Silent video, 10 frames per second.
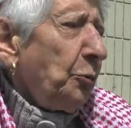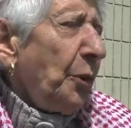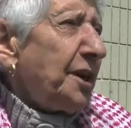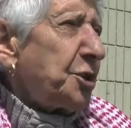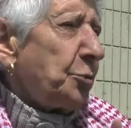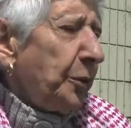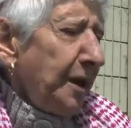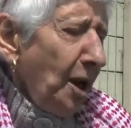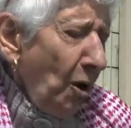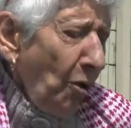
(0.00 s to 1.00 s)
which
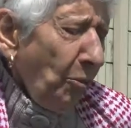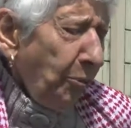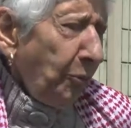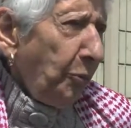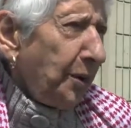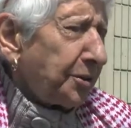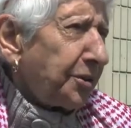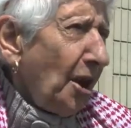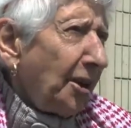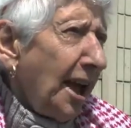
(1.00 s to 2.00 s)
we hope will
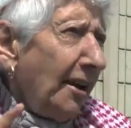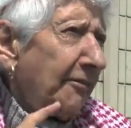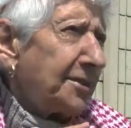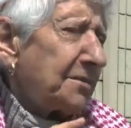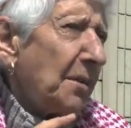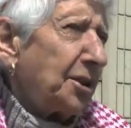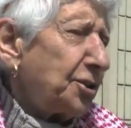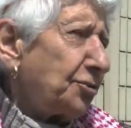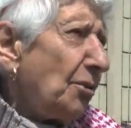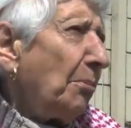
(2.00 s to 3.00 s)
not have as much
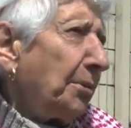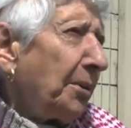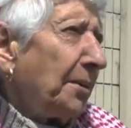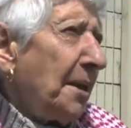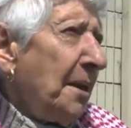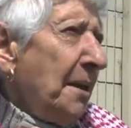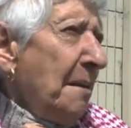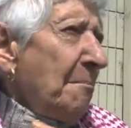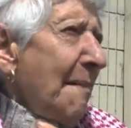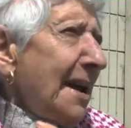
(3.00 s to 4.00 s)
trouble
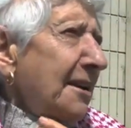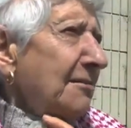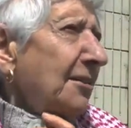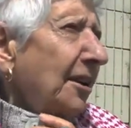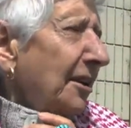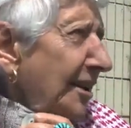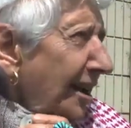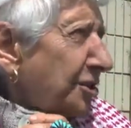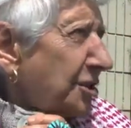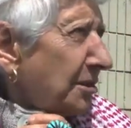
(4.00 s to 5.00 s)
making the
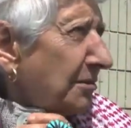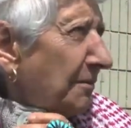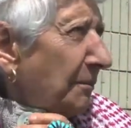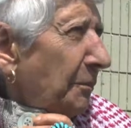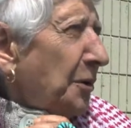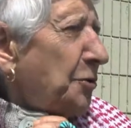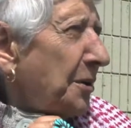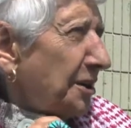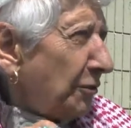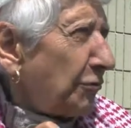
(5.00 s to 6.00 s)
connection
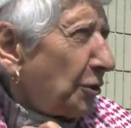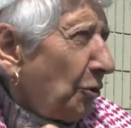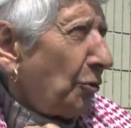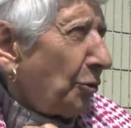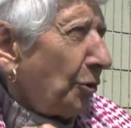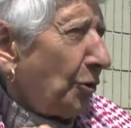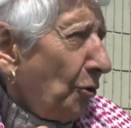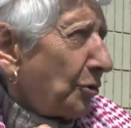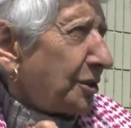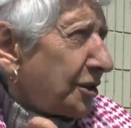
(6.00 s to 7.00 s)
between different
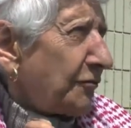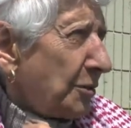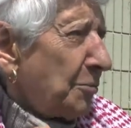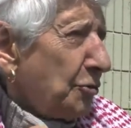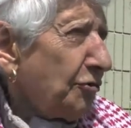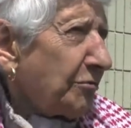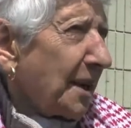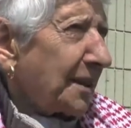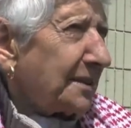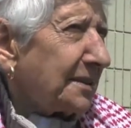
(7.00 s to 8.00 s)
corners of the
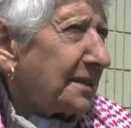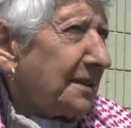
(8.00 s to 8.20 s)
movement